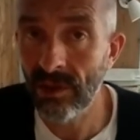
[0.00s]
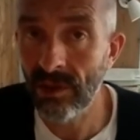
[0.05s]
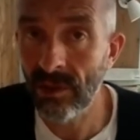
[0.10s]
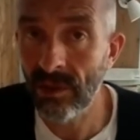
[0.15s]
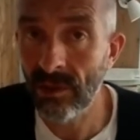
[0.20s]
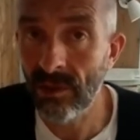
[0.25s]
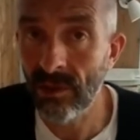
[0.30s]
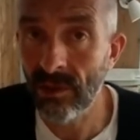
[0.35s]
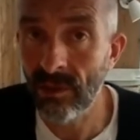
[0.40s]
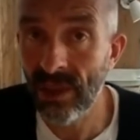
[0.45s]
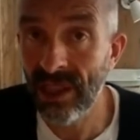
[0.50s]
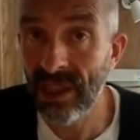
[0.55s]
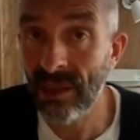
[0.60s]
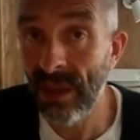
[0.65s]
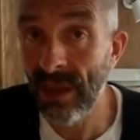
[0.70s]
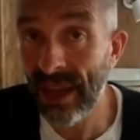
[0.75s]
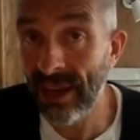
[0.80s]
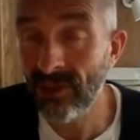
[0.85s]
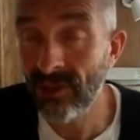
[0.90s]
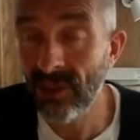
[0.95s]

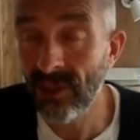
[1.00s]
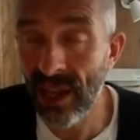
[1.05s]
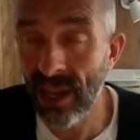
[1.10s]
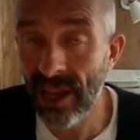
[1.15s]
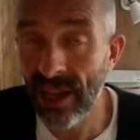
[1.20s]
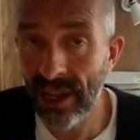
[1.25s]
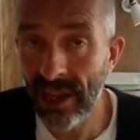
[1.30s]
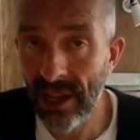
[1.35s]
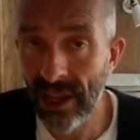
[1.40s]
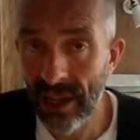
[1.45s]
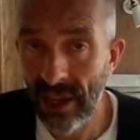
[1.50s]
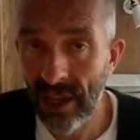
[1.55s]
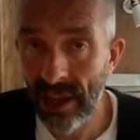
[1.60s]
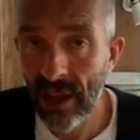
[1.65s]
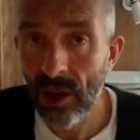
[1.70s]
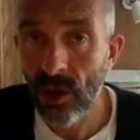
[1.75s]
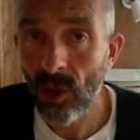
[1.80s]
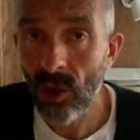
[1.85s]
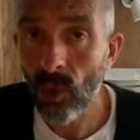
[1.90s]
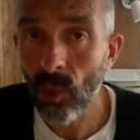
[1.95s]
middleman, if you like,
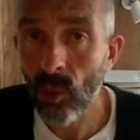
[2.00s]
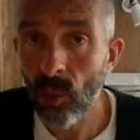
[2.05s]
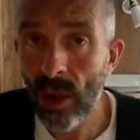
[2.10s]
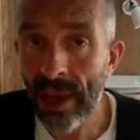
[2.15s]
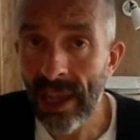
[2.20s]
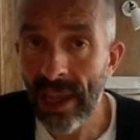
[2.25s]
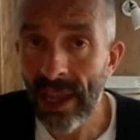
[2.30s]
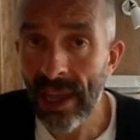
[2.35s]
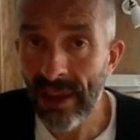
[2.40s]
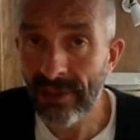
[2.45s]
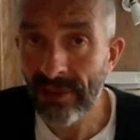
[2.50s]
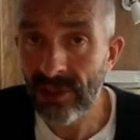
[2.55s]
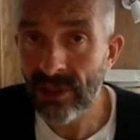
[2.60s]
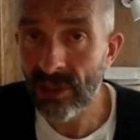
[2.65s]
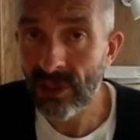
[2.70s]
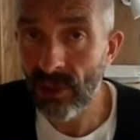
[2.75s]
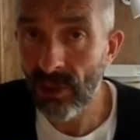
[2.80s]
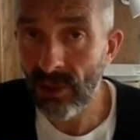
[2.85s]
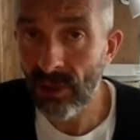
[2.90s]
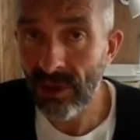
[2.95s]
we have to
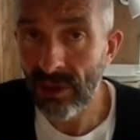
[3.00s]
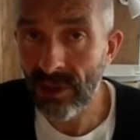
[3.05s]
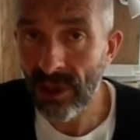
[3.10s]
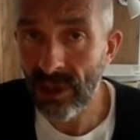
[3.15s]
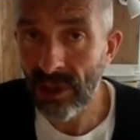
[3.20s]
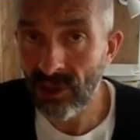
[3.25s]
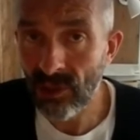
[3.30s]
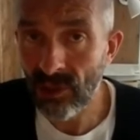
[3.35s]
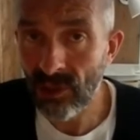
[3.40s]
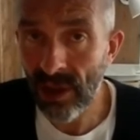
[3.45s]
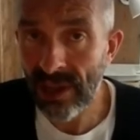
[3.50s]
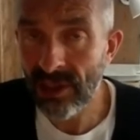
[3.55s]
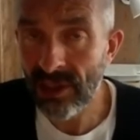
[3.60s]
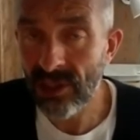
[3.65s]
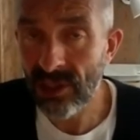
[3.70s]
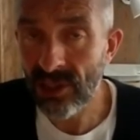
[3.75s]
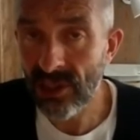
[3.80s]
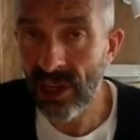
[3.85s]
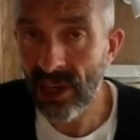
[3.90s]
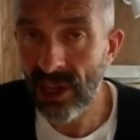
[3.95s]
smooth over those
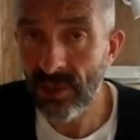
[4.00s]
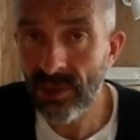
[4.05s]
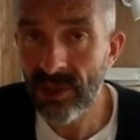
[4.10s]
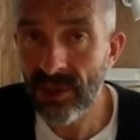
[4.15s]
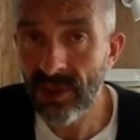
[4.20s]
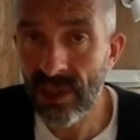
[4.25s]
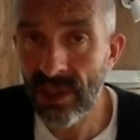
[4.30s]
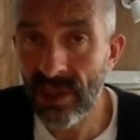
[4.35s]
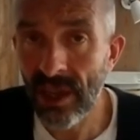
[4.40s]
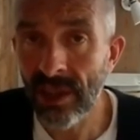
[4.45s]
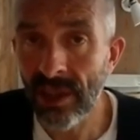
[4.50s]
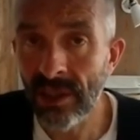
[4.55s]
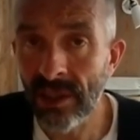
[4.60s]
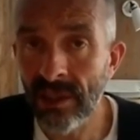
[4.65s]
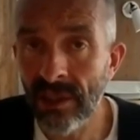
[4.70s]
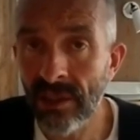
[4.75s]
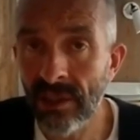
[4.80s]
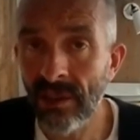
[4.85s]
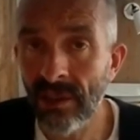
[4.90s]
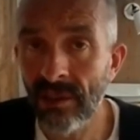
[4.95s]
relationships,
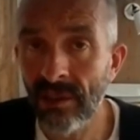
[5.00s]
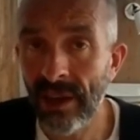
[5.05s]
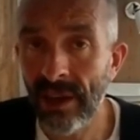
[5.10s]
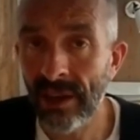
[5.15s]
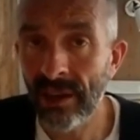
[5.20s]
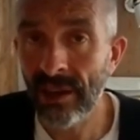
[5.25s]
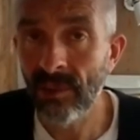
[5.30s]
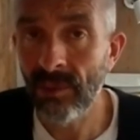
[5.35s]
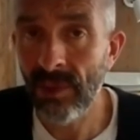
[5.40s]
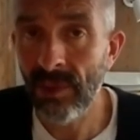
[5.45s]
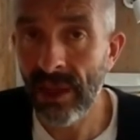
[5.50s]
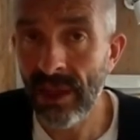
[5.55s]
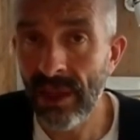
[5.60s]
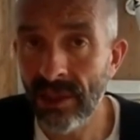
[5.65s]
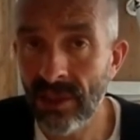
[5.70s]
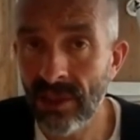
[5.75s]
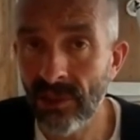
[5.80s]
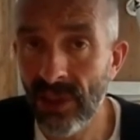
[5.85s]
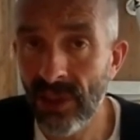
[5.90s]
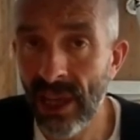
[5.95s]
and that can be a
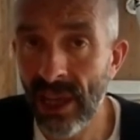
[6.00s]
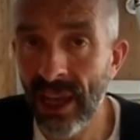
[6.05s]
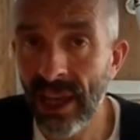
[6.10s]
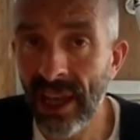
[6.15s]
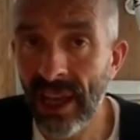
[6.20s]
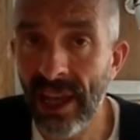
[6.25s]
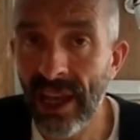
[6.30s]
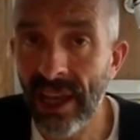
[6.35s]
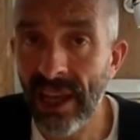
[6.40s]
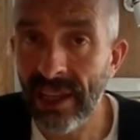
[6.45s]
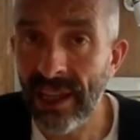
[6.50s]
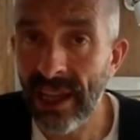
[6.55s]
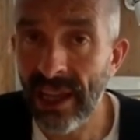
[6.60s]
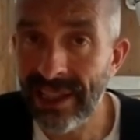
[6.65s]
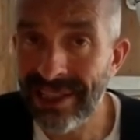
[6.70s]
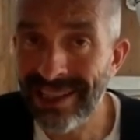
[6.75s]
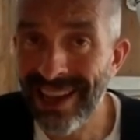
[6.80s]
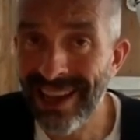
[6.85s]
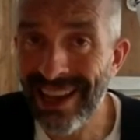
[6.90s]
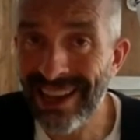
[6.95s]
tough gig. It
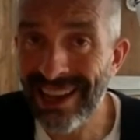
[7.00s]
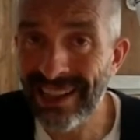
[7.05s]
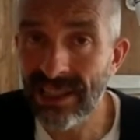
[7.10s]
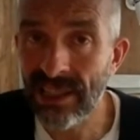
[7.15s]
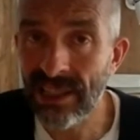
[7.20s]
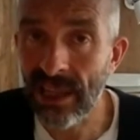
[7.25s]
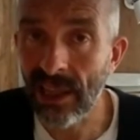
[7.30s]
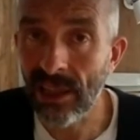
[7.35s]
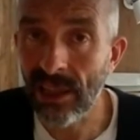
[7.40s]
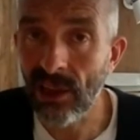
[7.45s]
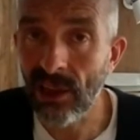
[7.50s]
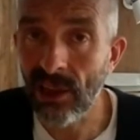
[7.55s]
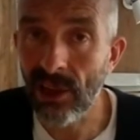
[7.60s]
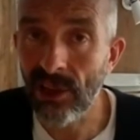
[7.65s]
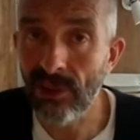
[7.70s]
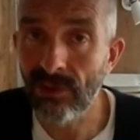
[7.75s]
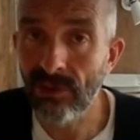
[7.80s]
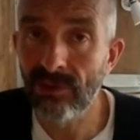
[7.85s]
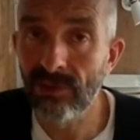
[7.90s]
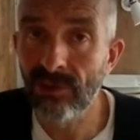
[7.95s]
takes a lot
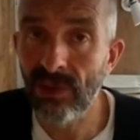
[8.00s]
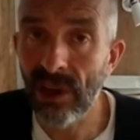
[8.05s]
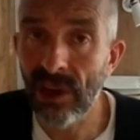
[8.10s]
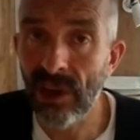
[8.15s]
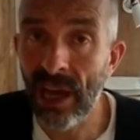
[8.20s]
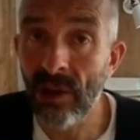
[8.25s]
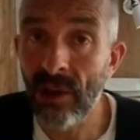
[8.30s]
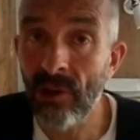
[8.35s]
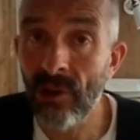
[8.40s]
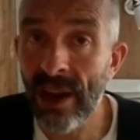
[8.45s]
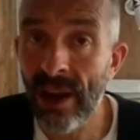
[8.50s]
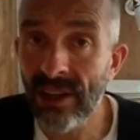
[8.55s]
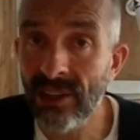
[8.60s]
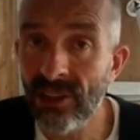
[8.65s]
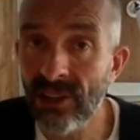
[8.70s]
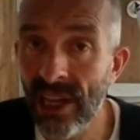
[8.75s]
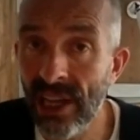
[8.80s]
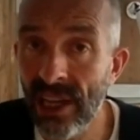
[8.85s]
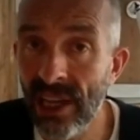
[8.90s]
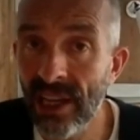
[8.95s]
of our
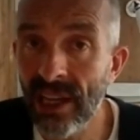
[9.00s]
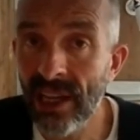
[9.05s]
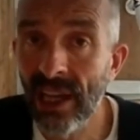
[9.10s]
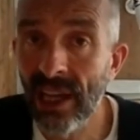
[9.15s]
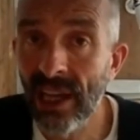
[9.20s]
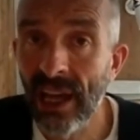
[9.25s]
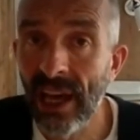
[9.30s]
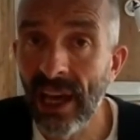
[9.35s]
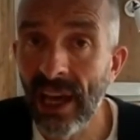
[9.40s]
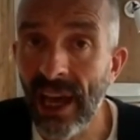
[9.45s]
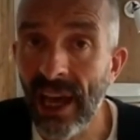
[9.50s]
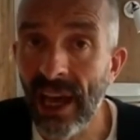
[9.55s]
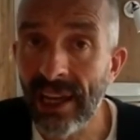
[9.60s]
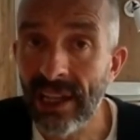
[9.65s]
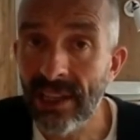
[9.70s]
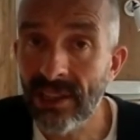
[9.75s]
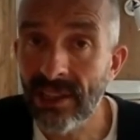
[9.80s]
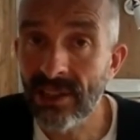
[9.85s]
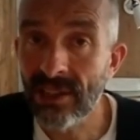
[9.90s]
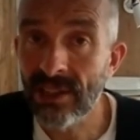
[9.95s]
energy, and it
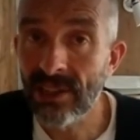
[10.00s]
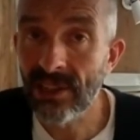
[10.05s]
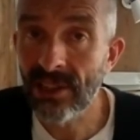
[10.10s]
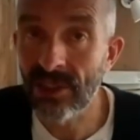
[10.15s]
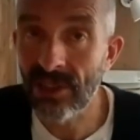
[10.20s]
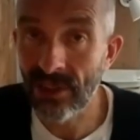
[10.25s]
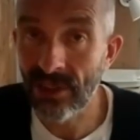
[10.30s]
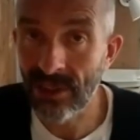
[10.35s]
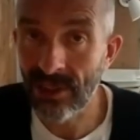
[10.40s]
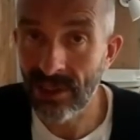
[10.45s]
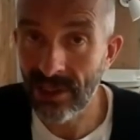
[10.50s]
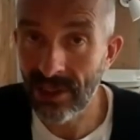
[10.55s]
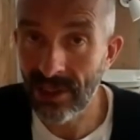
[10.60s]
doesn't